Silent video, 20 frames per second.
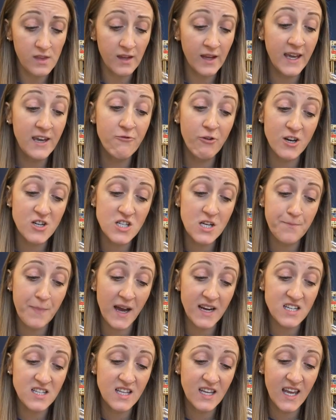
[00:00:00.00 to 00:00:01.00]
He rushed it
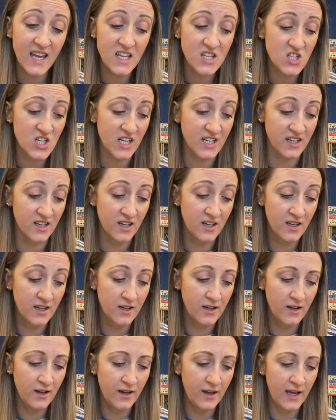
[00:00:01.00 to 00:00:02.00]
back to the kitchen.
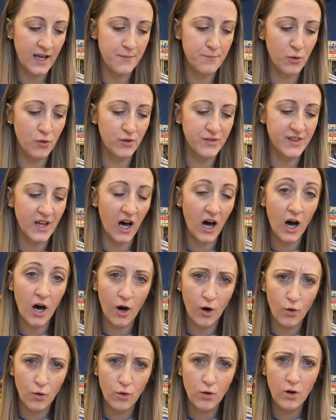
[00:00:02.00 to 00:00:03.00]
He poured the
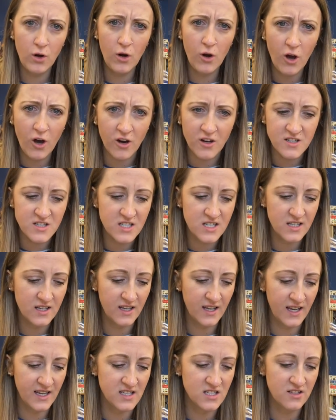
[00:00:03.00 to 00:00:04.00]
whole lot
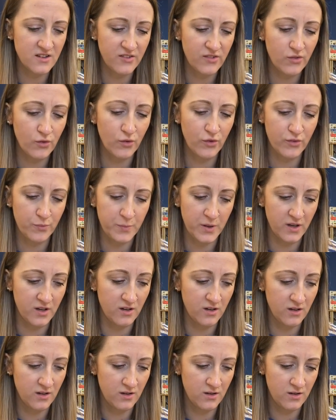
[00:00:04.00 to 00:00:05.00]
into the
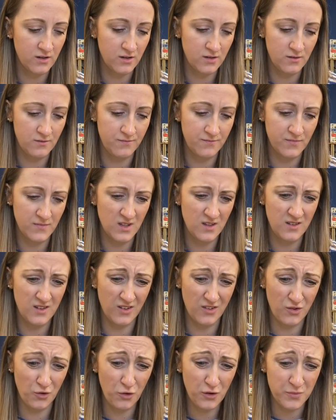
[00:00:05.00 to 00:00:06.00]
saucepan. The
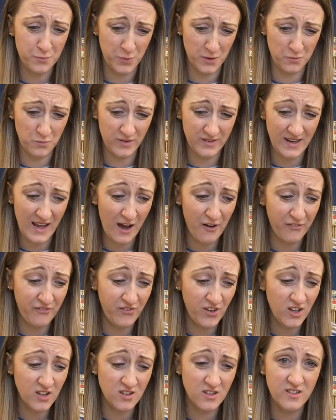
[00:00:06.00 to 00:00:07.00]
saucepan was now
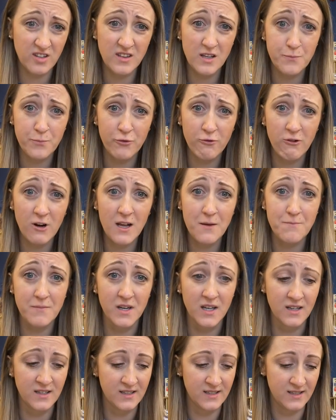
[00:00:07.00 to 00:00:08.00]
full to the
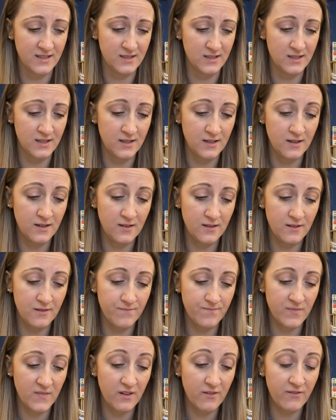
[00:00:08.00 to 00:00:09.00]
brim.
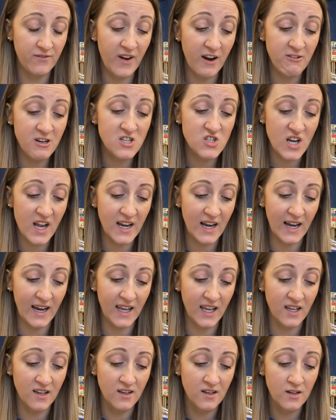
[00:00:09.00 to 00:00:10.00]
Very
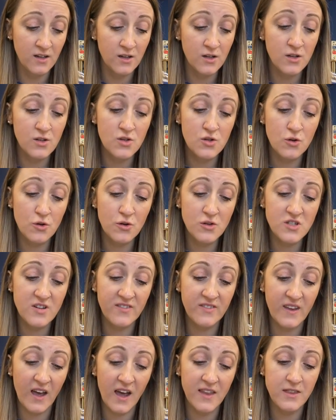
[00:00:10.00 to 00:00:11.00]
gently, George
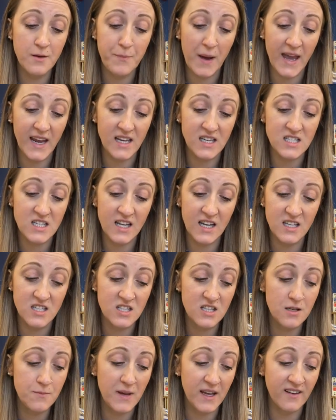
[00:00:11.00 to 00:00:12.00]
stirred the paint
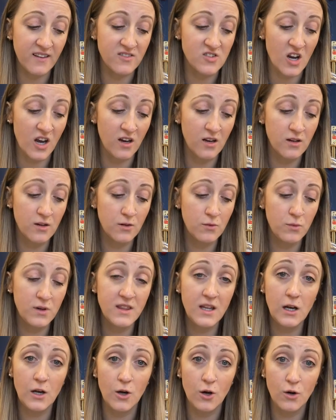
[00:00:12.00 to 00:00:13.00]
into the mixture
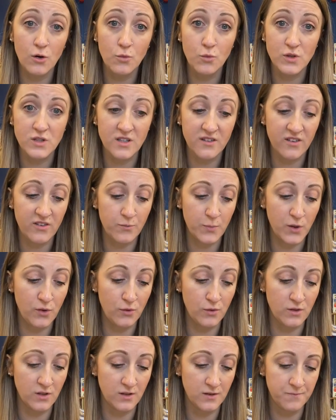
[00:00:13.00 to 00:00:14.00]
with a long wooden
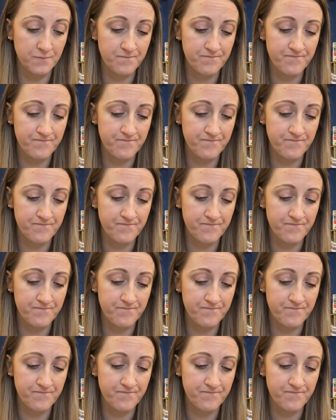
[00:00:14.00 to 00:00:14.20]
spoon.